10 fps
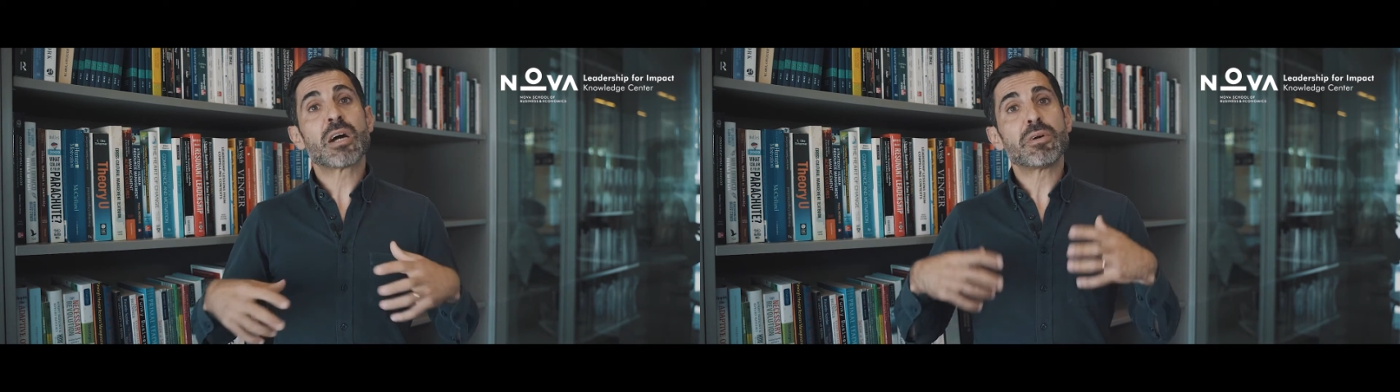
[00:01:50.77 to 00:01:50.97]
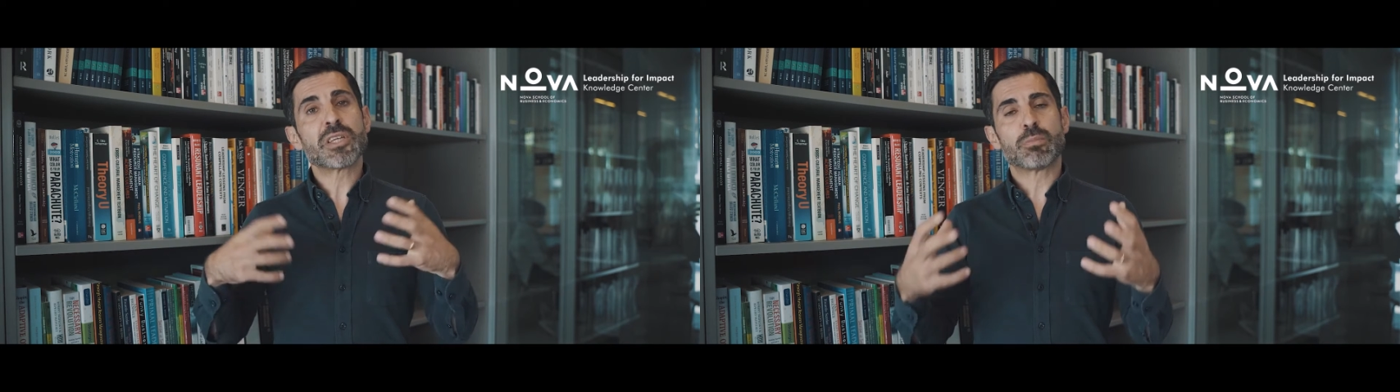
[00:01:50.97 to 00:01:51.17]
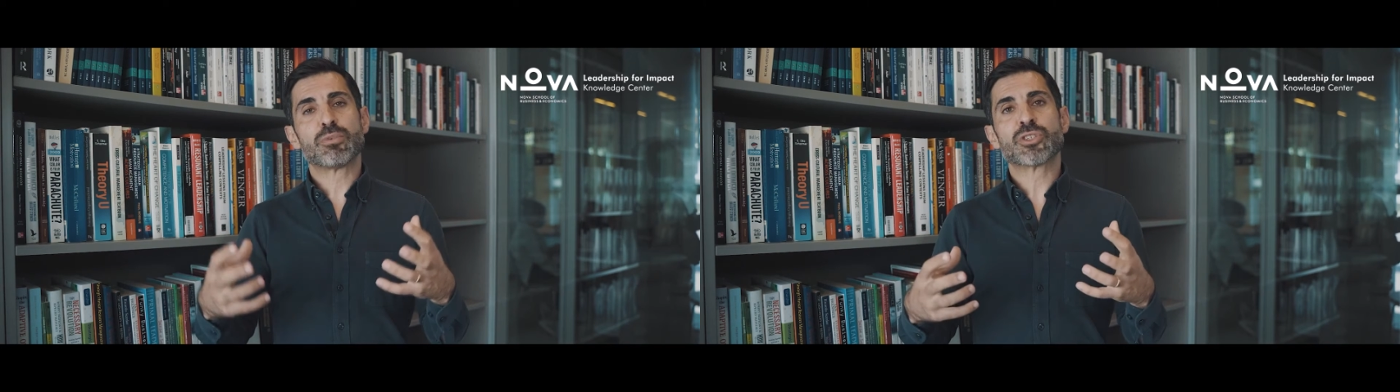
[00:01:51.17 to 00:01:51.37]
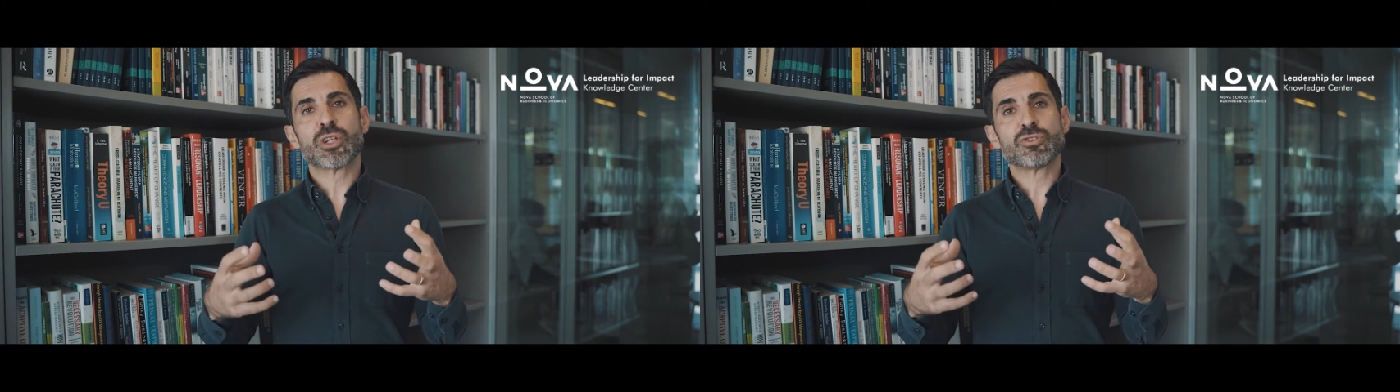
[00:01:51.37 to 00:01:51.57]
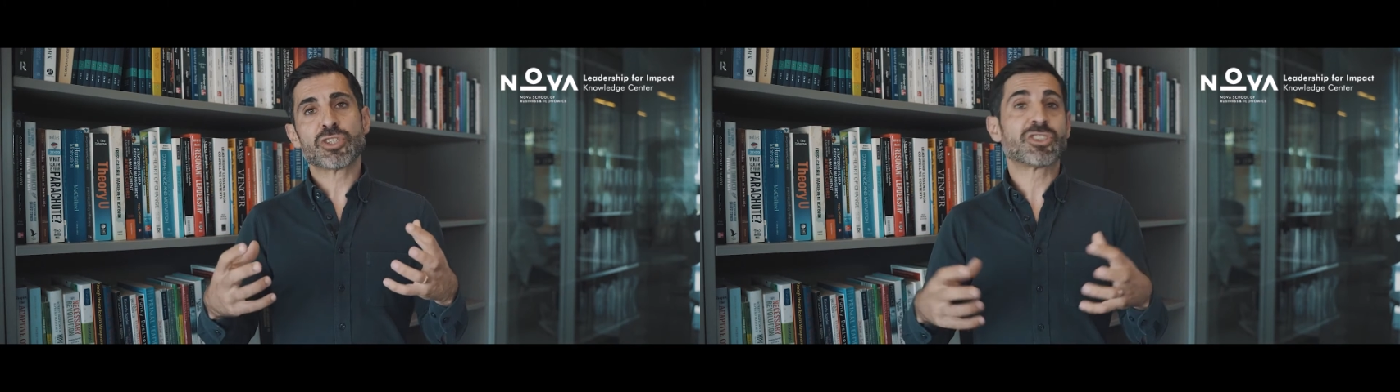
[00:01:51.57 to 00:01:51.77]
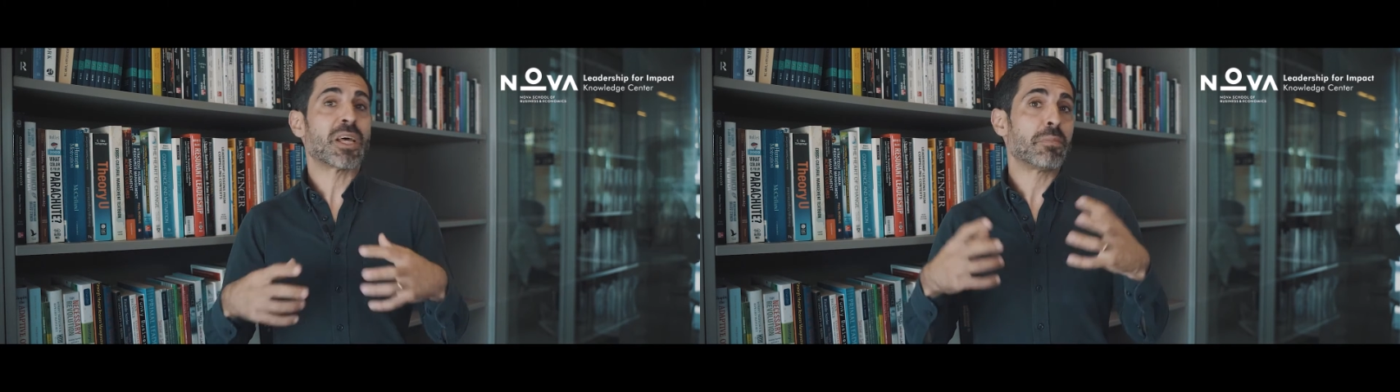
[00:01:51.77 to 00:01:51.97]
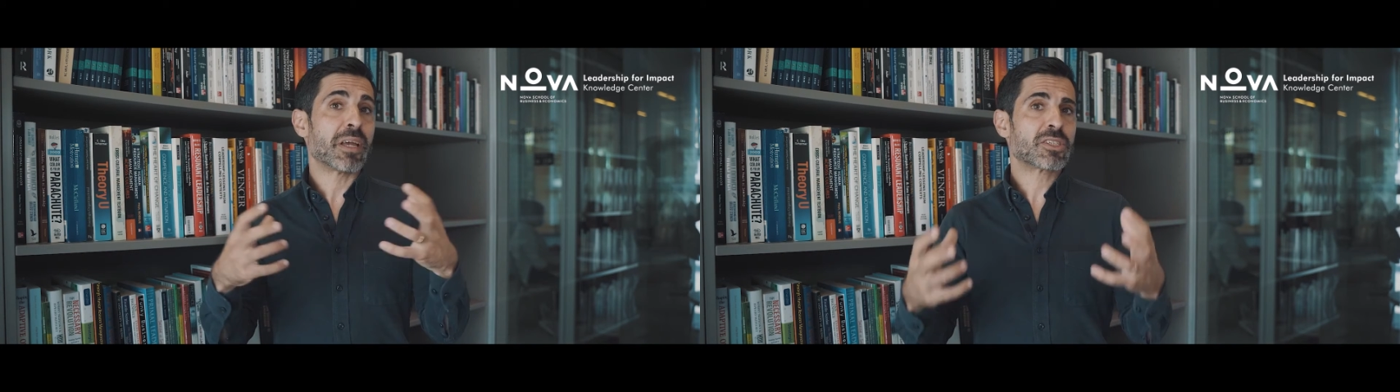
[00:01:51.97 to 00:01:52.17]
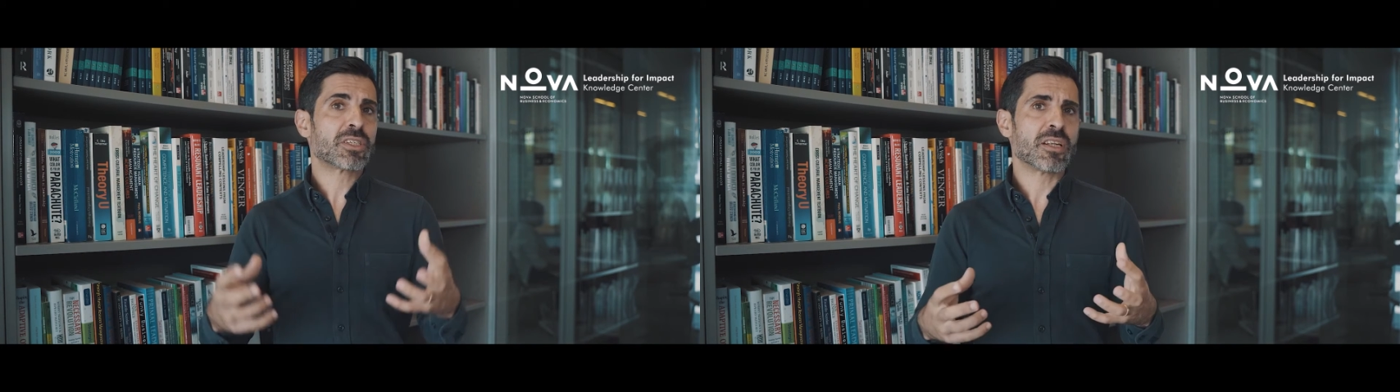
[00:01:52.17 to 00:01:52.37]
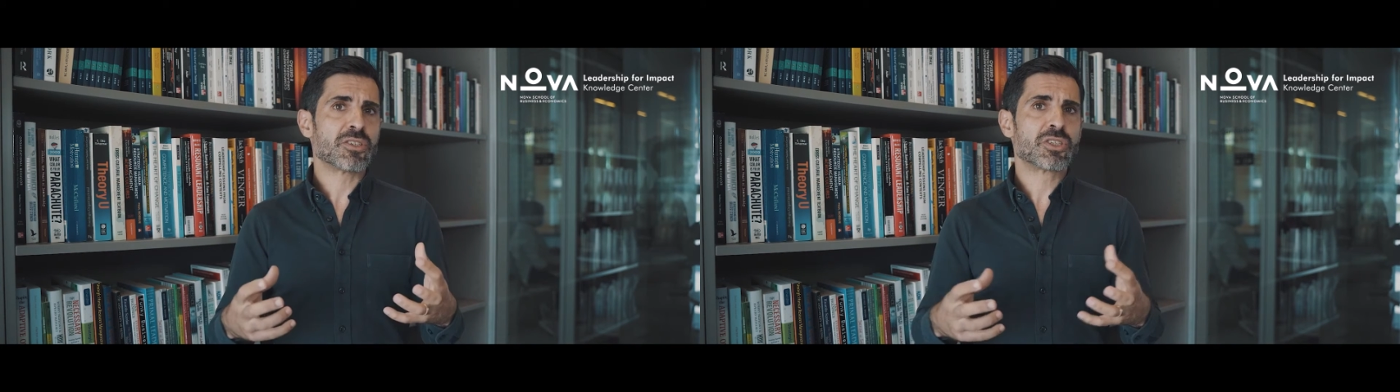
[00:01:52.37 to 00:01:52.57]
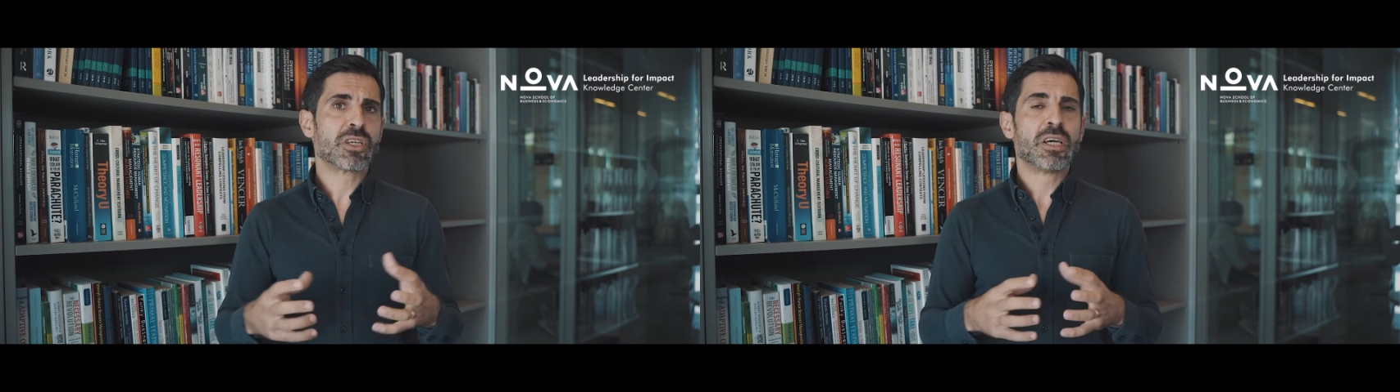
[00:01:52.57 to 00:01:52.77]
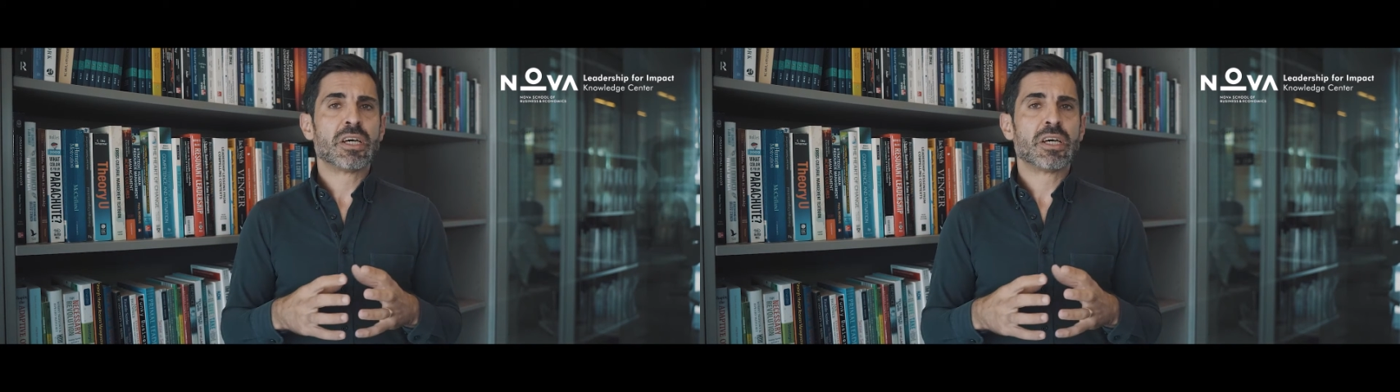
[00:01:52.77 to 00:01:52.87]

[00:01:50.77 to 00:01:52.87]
coming up with solutions that make sense.